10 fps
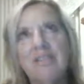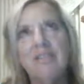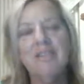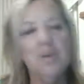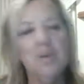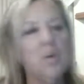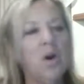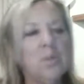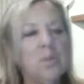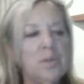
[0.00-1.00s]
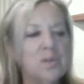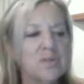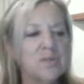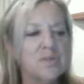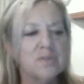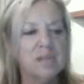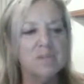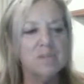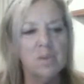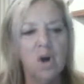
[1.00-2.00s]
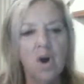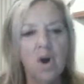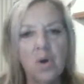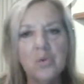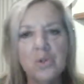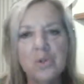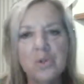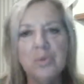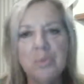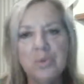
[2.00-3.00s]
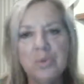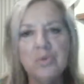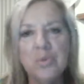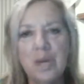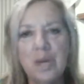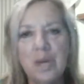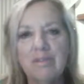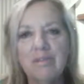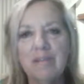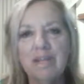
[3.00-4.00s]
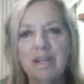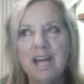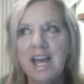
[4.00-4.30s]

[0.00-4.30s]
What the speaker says: you open yourselves up to a whole new, beautiful way of living.